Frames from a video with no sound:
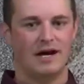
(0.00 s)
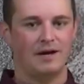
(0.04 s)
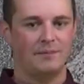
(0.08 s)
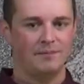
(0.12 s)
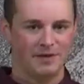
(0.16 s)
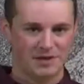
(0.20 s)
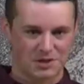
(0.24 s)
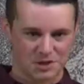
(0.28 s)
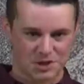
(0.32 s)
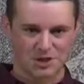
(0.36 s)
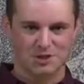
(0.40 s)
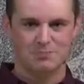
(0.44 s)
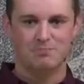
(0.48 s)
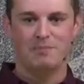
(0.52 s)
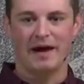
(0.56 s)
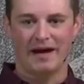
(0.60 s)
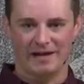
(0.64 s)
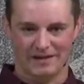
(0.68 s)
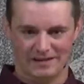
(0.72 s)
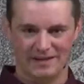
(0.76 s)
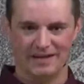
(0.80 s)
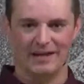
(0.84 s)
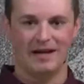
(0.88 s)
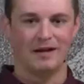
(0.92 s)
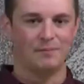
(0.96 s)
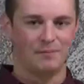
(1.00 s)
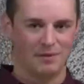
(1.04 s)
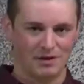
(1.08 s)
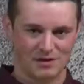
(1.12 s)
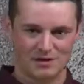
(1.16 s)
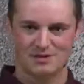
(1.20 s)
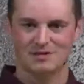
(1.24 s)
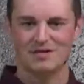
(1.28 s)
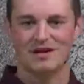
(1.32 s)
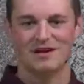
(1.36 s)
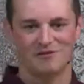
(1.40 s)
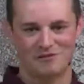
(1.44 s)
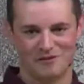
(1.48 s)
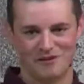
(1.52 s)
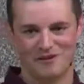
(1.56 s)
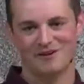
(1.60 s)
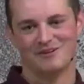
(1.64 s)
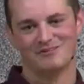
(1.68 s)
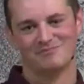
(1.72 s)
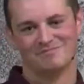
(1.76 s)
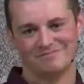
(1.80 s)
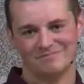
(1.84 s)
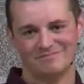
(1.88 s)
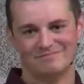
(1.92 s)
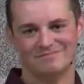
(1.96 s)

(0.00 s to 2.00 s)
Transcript: I'm expecting I'm going to suffer.